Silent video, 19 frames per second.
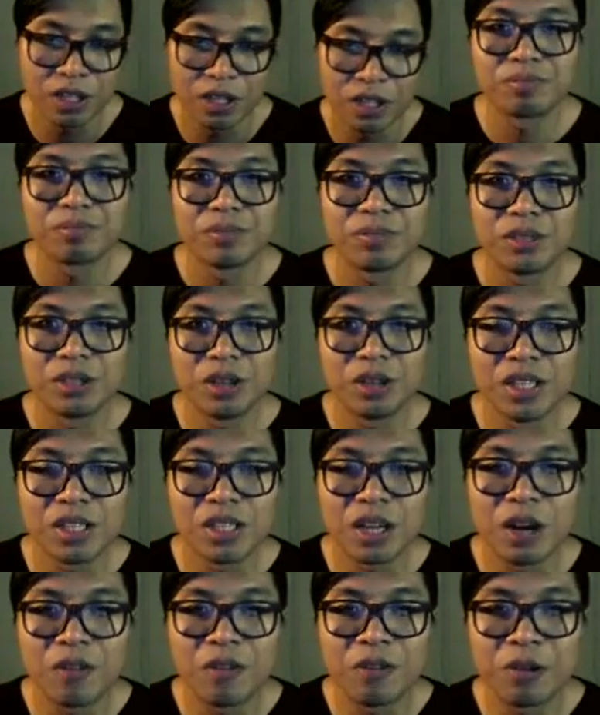So instead of
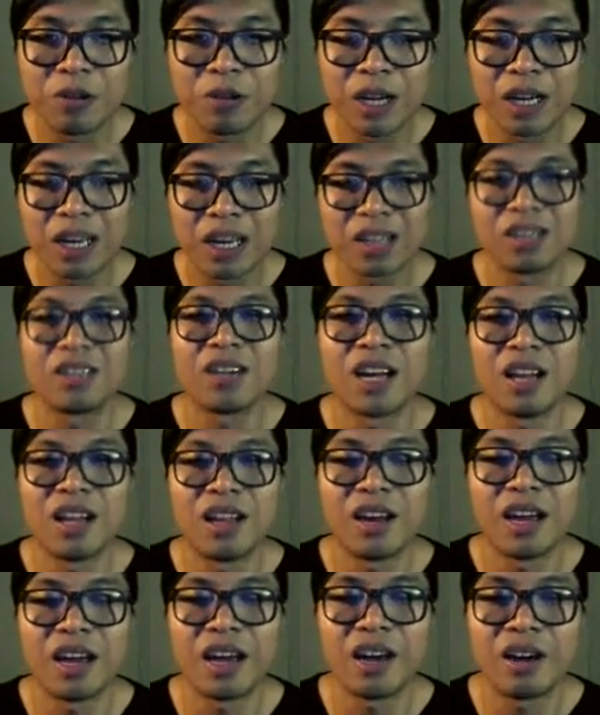doing like the trial and
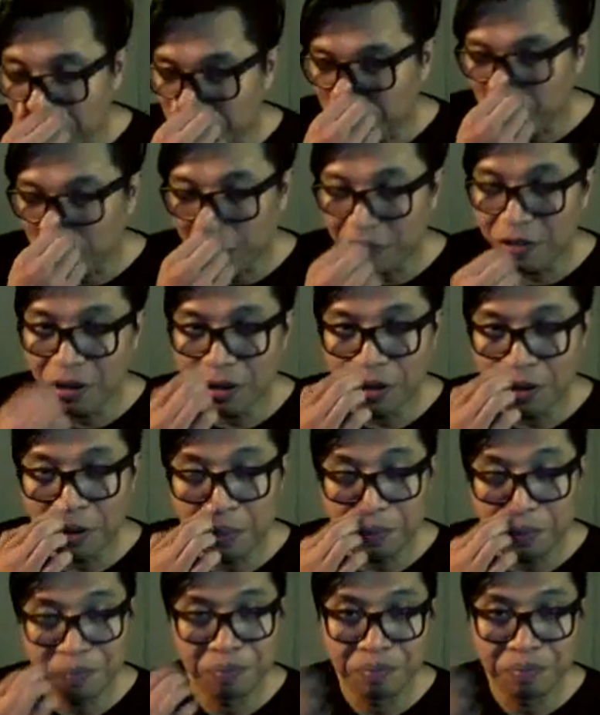error, if you're
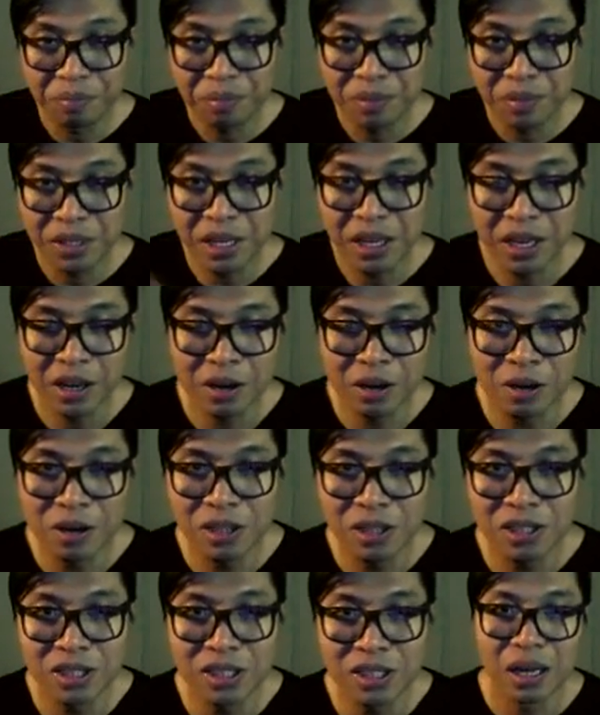taking
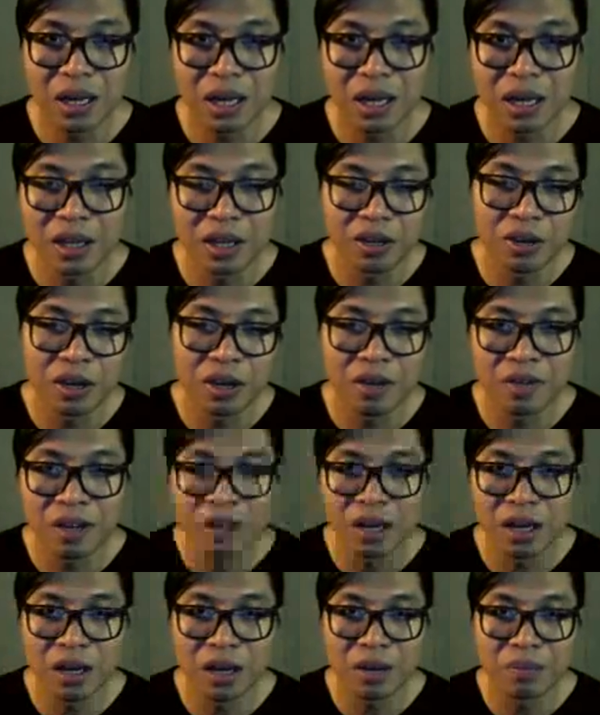courses and then you have a
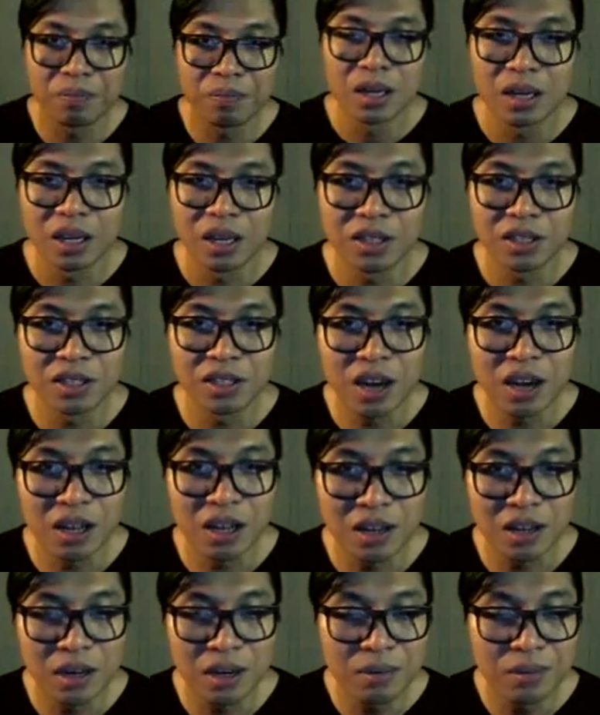instructor,
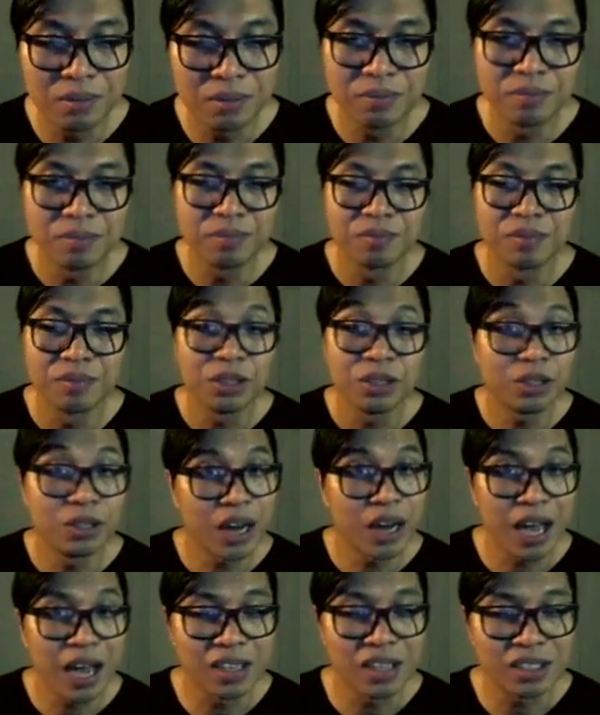you can
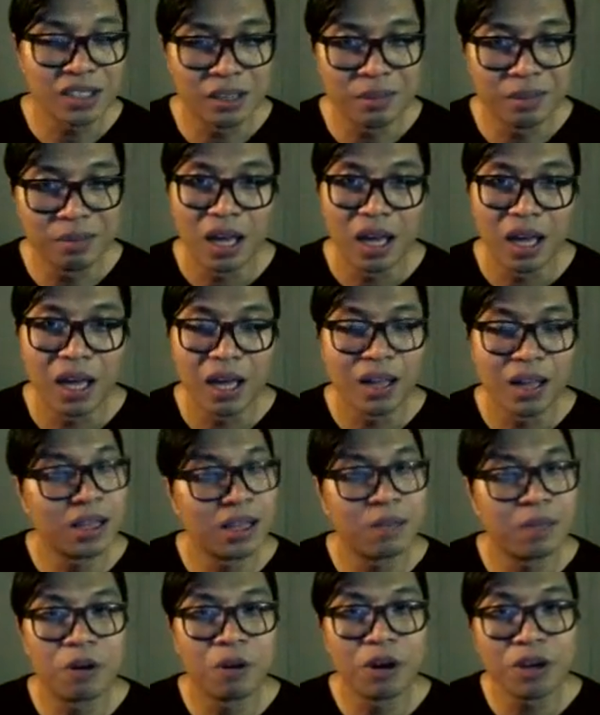ask them and they'll
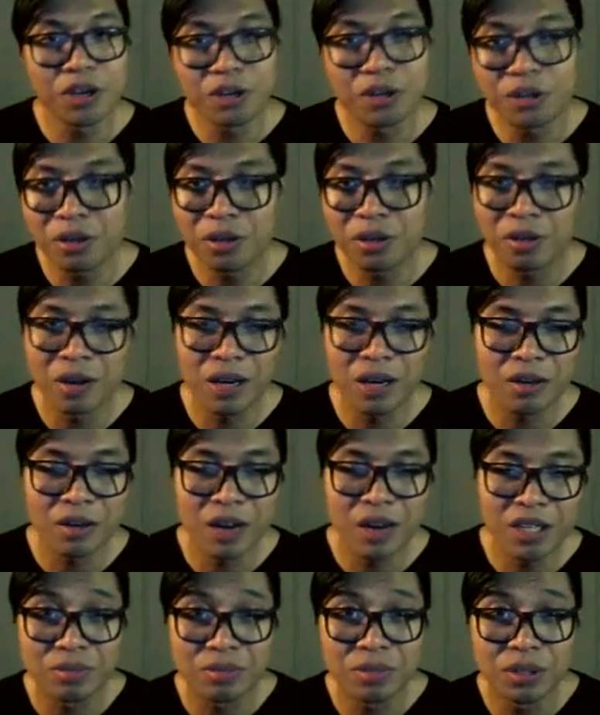point you to the right direction.
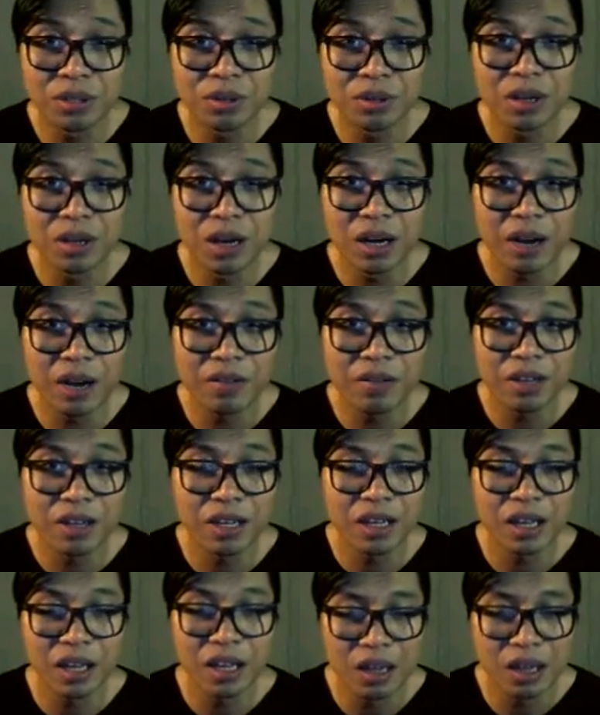You learn everything in
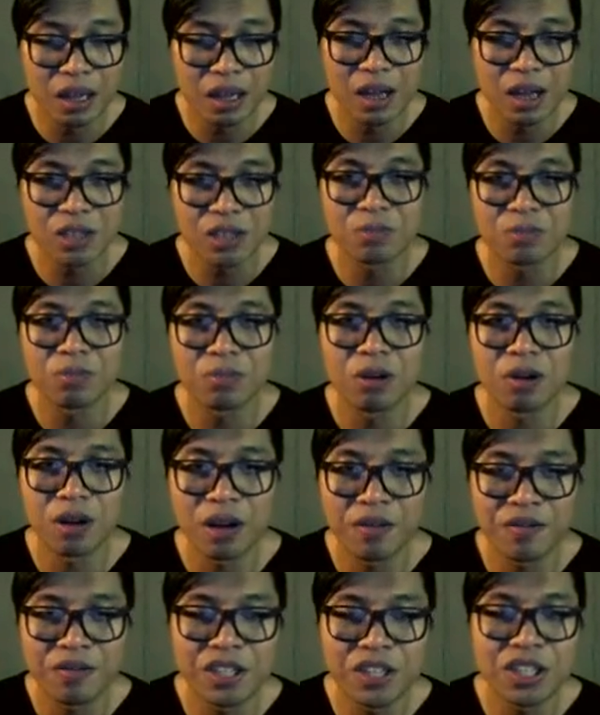a lot more
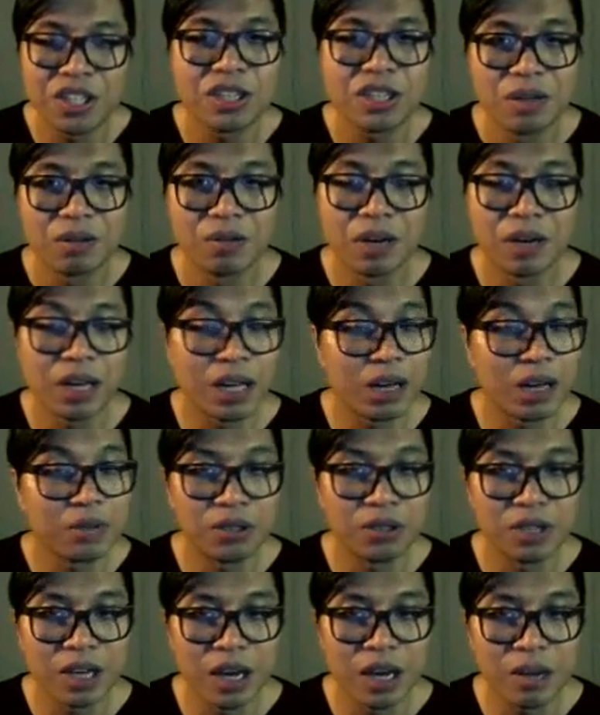efficient when it comes to
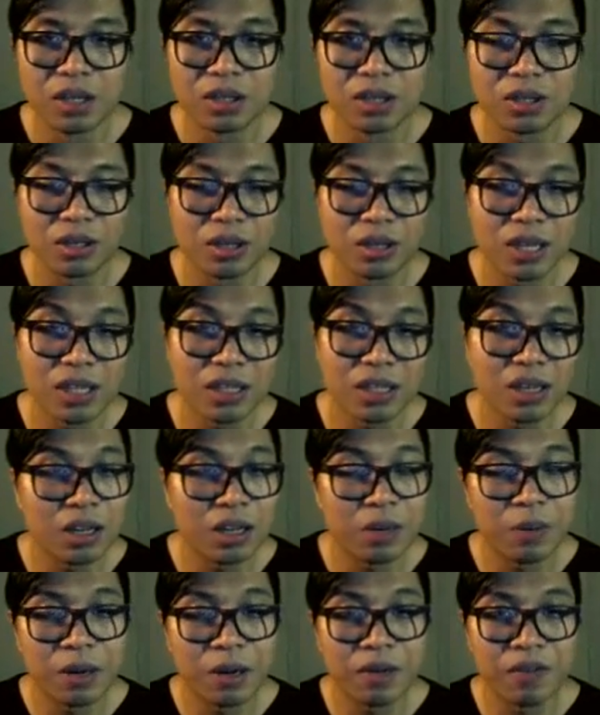time. So that's another
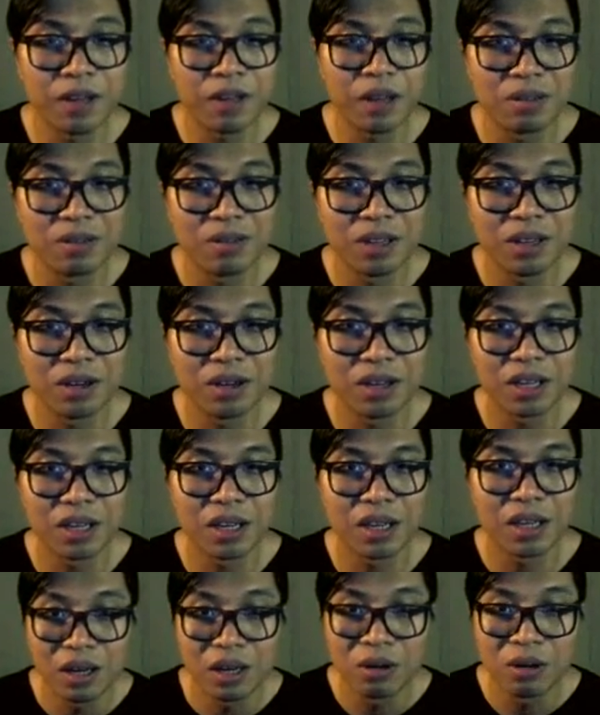benefit when you're taking
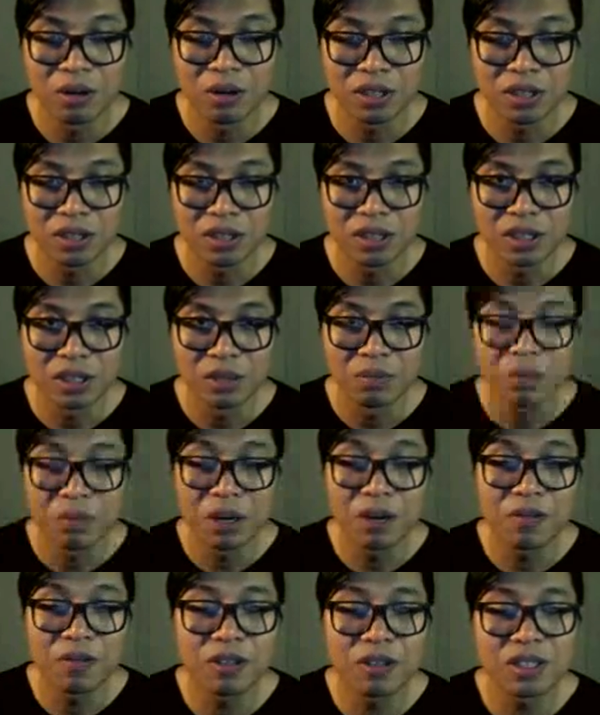courses. But of
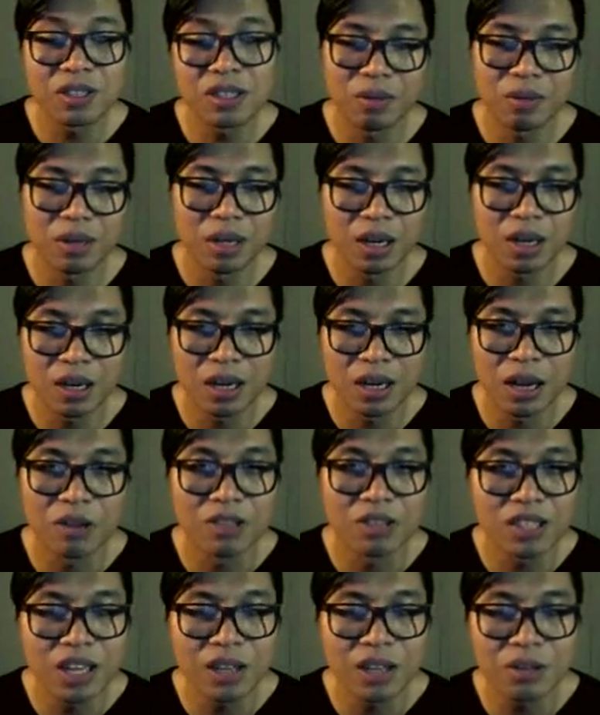course there's the downside
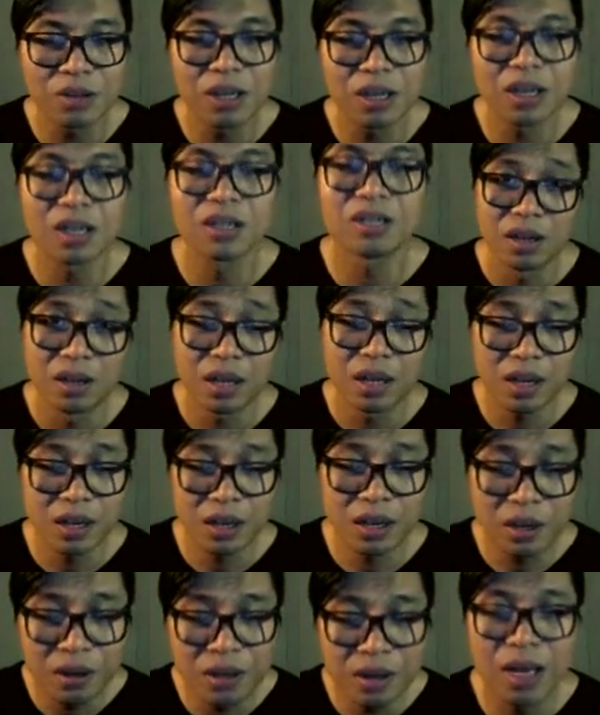to it is they could
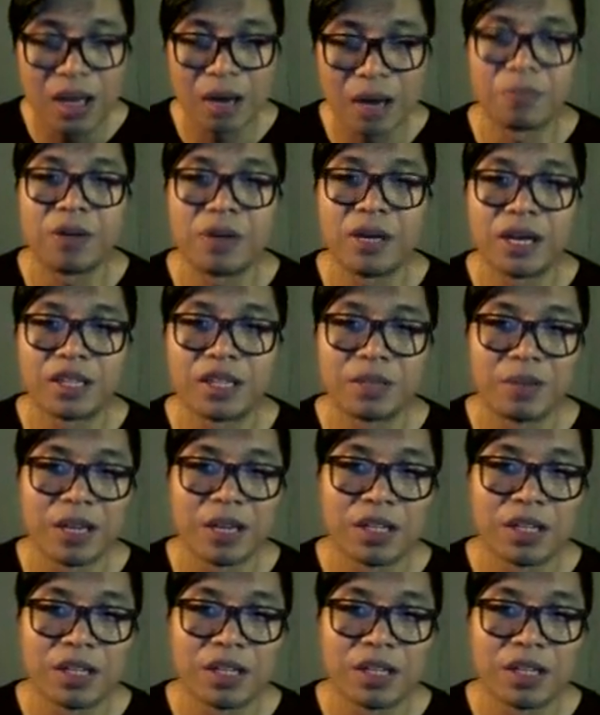get pretty expensive.